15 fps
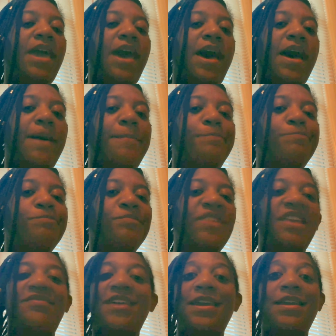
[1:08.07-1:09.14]
Um,
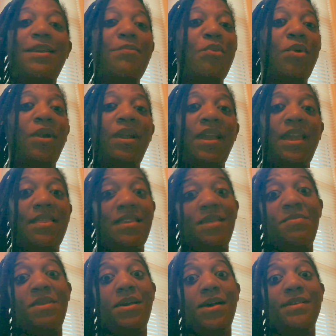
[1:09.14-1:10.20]
if I get more than that, that'd
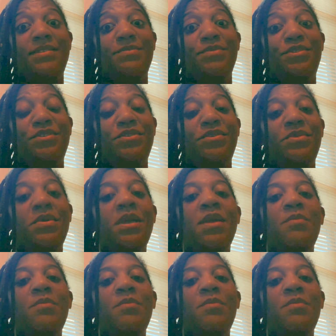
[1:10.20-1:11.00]
be awesome too.